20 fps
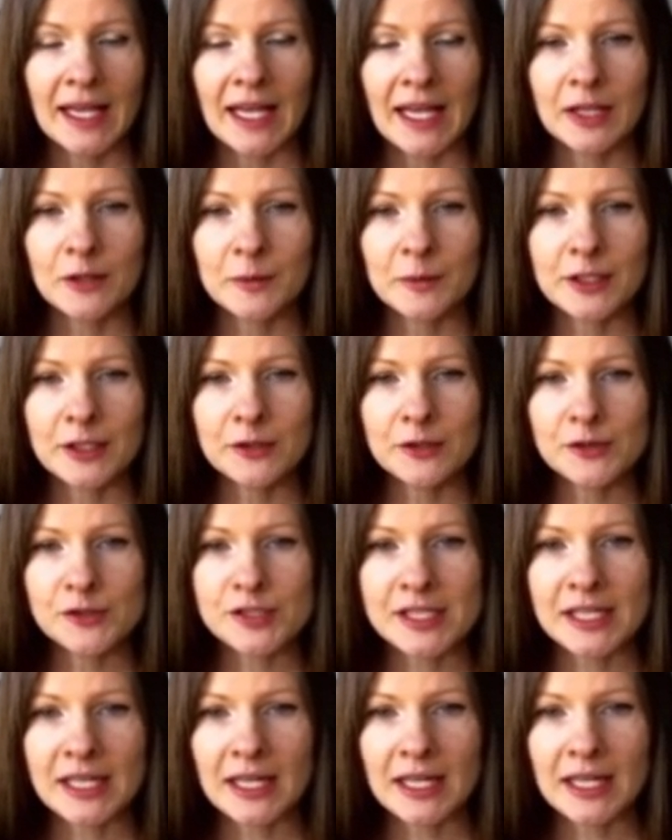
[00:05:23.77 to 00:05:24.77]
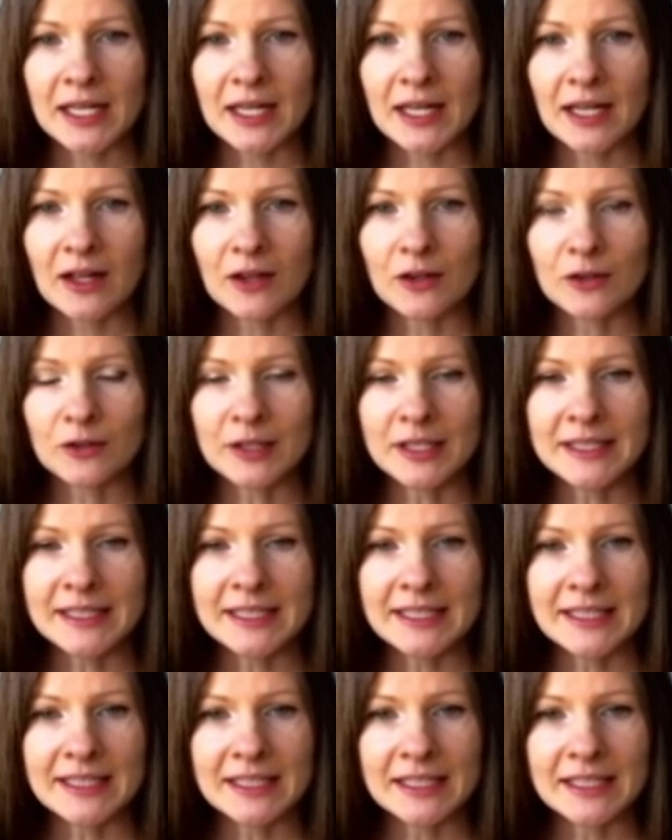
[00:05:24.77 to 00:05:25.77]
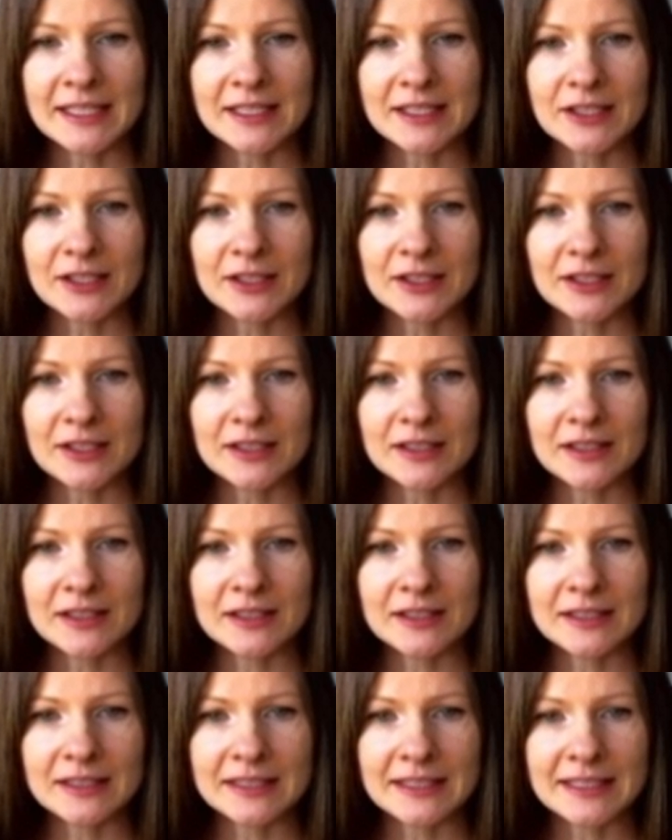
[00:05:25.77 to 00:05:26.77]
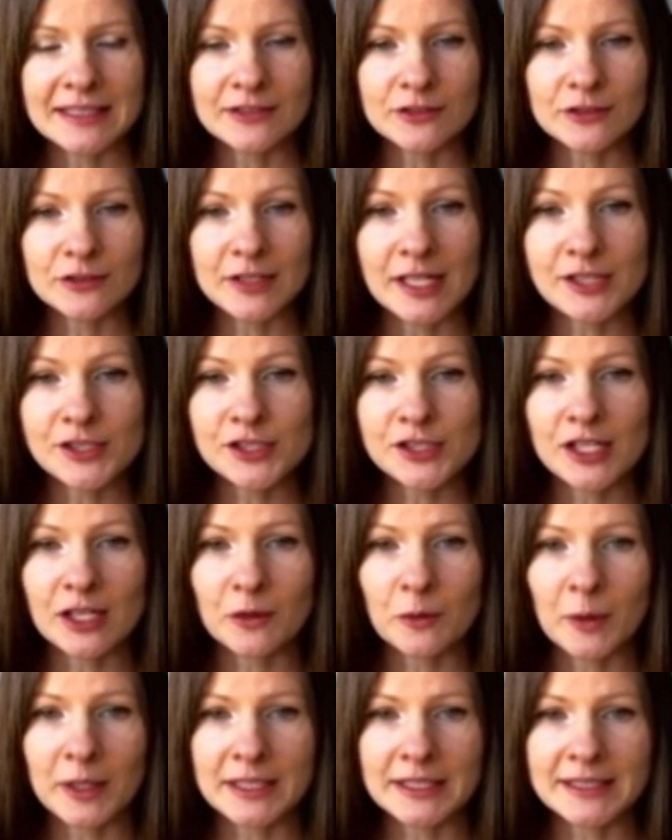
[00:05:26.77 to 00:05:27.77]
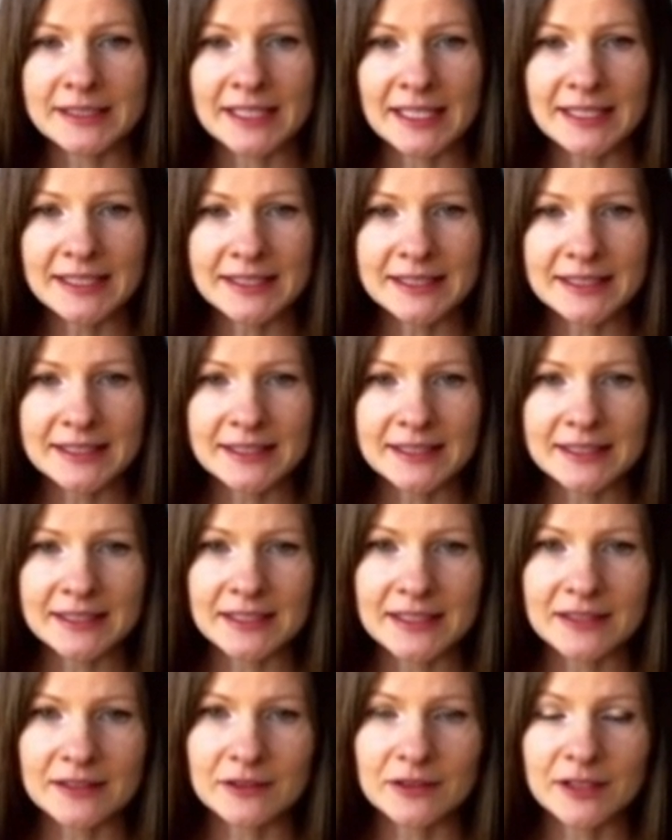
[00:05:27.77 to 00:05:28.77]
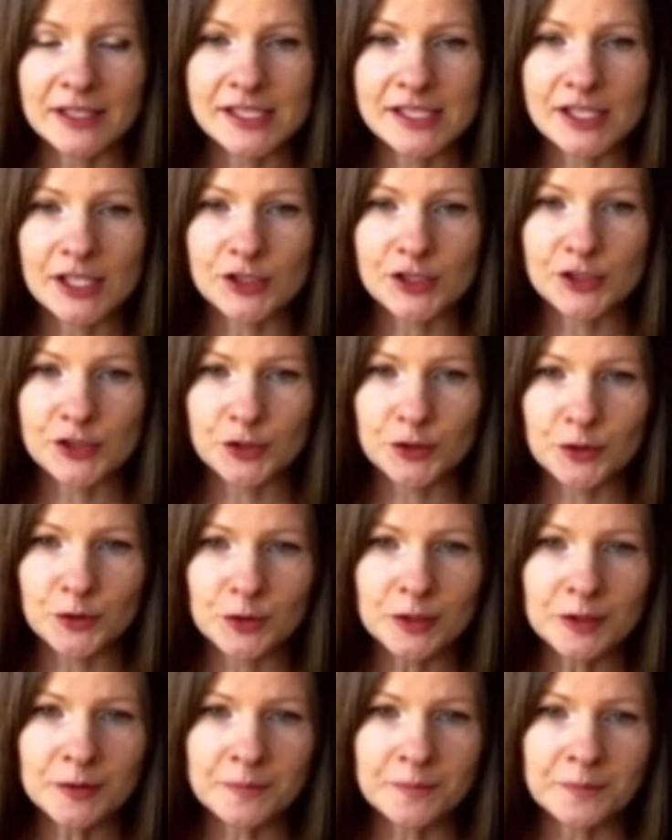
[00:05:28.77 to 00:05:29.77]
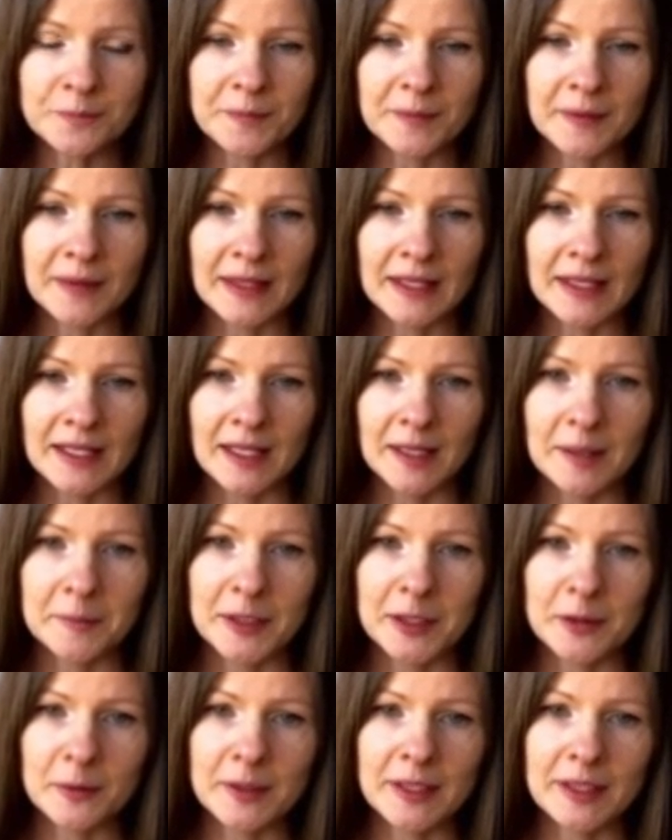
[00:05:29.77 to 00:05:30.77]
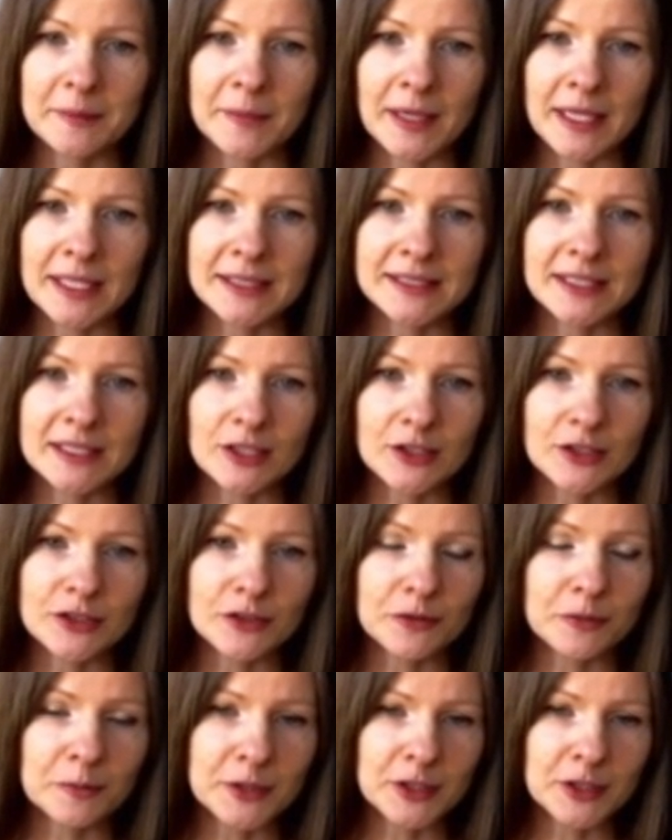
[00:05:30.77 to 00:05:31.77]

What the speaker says: And we used already international validated research tool, but we made a lot of